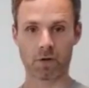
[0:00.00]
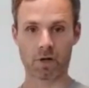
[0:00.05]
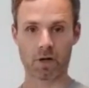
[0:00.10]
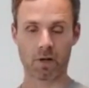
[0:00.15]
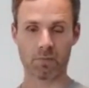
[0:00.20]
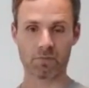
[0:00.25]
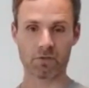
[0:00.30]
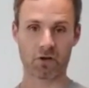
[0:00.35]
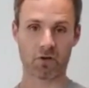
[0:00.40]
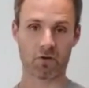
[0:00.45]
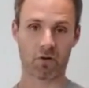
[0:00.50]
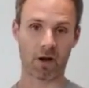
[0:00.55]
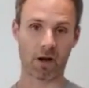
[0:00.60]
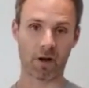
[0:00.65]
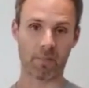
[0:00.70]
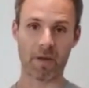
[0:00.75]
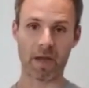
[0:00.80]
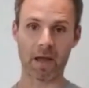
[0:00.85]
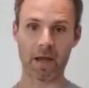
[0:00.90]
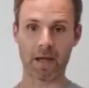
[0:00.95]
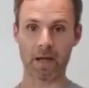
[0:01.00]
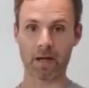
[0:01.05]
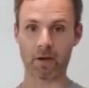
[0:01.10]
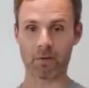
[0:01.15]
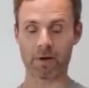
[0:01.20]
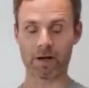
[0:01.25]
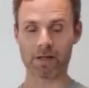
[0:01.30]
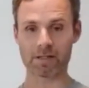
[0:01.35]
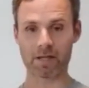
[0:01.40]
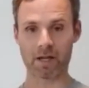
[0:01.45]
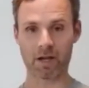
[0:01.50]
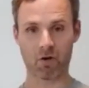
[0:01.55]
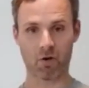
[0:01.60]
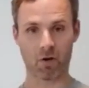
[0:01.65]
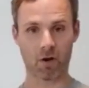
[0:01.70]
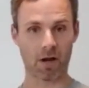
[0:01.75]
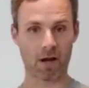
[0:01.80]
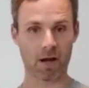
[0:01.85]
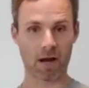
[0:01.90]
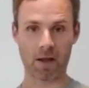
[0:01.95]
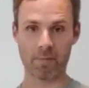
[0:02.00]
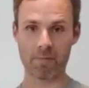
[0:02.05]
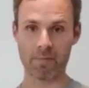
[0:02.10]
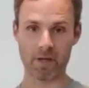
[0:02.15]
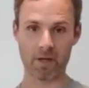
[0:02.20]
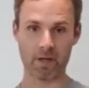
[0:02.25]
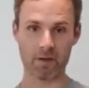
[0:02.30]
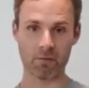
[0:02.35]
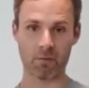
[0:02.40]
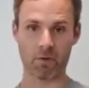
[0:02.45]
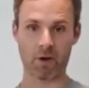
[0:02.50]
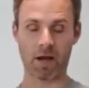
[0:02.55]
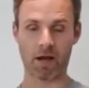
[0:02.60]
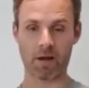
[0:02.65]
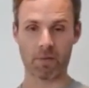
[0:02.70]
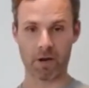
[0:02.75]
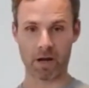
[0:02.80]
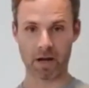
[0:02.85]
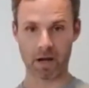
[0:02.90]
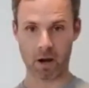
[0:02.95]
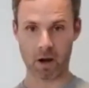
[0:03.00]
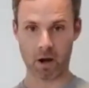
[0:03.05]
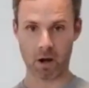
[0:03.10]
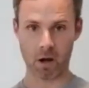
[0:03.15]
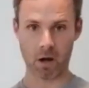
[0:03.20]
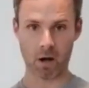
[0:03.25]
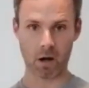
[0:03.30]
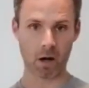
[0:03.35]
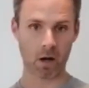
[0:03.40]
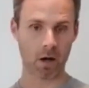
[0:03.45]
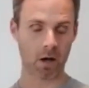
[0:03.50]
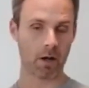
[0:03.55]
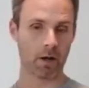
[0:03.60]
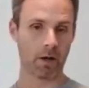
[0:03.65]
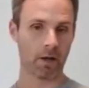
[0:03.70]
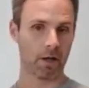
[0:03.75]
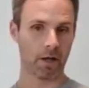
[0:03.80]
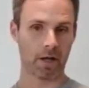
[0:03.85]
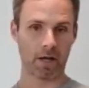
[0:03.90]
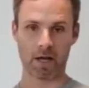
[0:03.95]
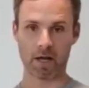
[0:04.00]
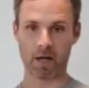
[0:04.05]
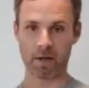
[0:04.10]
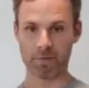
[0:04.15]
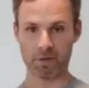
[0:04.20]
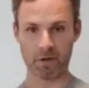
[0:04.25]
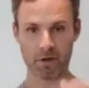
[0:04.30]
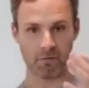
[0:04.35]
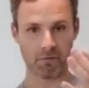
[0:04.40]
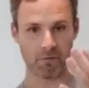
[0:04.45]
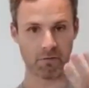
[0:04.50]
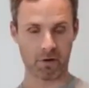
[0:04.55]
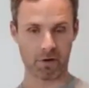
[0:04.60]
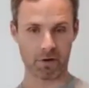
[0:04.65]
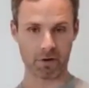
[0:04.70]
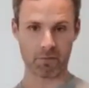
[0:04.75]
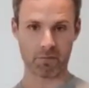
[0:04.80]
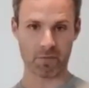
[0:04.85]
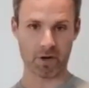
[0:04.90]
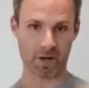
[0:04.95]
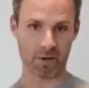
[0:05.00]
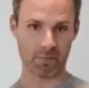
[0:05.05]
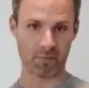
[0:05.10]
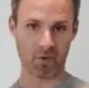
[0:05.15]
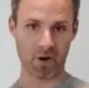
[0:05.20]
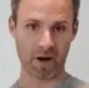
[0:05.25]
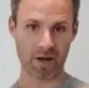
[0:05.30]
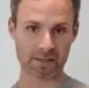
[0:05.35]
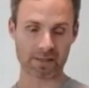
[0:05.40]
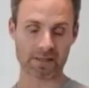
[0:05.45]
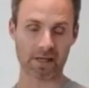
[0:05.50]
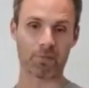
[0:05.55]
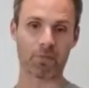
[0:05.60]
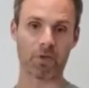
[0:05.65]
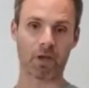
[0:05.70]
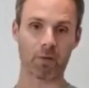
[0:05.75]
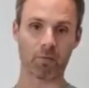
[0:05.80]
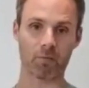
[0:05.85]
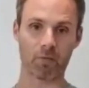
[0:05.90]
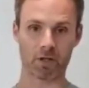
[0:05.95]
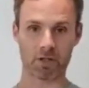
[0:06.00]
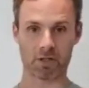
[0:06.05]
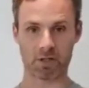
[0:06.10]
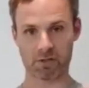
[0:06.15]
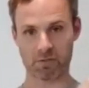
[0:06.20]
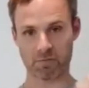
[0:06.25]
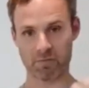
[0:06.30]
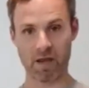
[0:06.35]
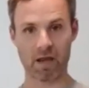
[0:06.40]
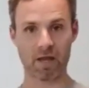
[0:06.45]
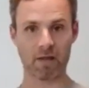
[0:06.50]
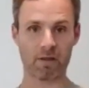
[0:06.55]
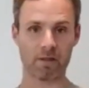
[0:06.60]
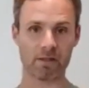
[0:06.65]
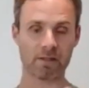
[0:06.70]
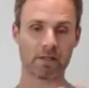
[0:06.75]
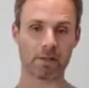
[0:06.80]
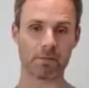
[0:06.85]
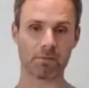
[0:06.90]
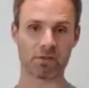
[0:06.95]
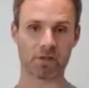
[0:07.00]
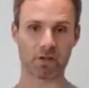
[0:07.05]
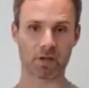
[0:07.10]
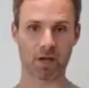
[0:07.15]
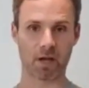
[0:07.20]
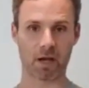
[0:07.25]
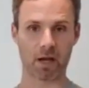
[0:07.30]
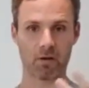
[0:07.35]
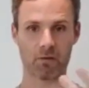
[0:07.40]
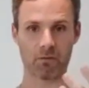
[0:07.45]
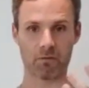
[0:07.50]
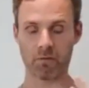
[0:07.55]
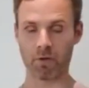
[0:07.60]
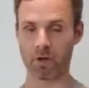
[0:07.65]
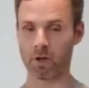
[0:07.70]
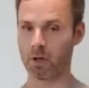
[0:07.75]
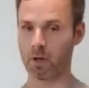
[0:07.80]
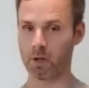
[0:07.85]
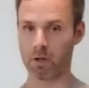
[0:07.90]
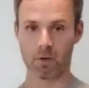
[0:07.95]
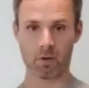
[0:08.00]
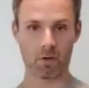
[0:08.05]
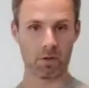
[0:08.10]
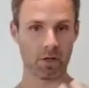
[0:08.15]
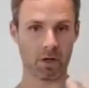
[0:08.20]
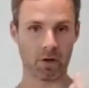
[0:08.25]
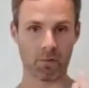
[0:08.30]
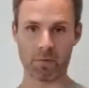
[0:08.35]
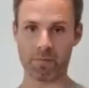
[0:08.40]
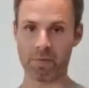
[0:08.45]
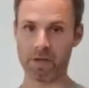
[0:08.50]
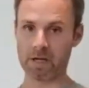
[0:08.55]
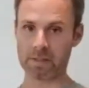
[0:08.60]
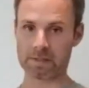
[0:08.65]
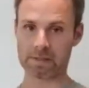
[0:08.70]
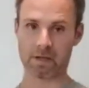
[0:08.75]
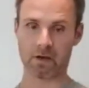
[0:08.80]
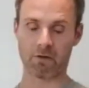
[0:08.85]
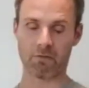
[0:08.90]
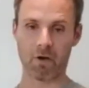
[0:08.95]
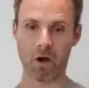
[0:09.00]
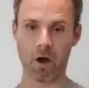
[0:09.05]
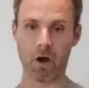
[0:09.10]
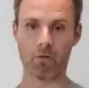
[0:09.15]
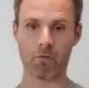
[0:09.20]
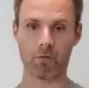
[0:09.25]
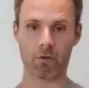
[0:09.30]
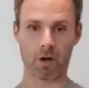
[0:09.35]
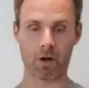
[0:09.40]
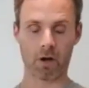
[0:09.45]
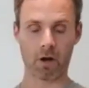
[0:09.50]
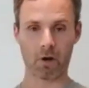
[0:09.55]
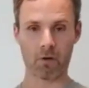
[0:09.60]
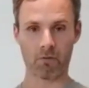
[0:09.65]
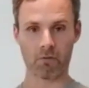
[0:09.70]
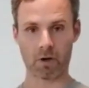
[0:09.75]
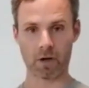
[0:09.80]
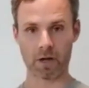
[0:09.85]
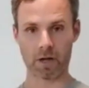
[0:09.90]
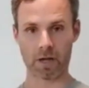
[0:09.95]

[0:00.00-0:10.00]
it comes to chronic pain, and when I say chronic, I mean you were not hit by a car, you didn't fall on your butt and break something, but just pain that seems to kind of, repeat itself over and over